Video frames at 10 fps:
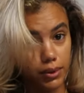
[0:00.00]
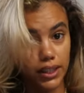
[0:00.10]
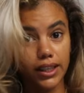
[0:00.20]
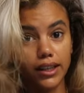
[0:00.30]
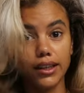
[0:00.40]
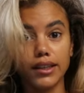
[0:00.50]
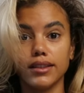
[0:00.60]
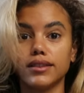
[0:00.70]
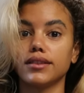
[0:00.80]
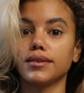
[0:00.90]

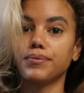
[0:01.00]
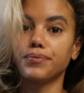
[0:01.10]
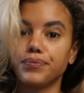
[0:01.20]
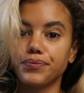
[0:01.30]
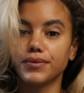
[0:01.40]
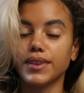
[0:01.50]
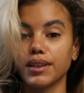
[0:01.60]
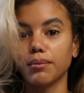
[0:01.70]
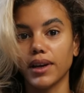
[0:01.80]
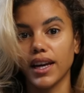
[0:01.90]
because
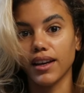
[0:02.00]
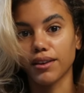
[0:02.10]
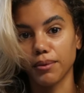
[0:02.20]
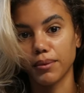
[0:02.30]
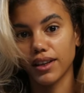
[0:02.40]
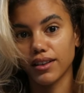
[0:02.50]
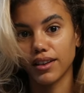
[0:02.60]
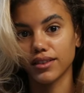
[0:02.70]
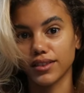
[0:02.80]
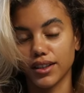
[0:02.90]
you may or may
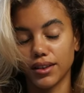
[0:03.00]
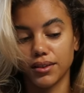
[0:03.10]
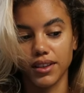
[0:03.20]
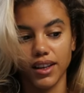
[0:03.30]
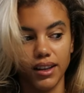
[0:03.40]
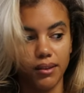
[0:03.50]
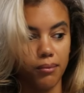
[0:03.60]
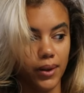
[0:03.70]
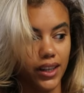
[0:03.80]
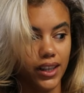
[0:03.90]
not know that
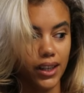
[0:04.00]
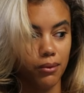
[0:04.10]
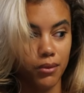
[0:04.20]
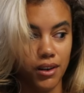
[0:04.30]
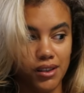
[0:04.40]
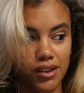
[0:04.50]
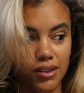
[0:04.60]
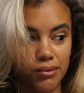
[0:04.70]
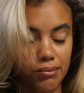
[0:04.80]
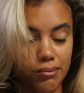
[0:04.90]
my
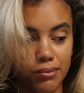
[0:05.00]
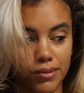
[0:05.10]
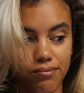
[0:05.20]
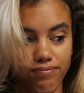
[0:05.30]
mom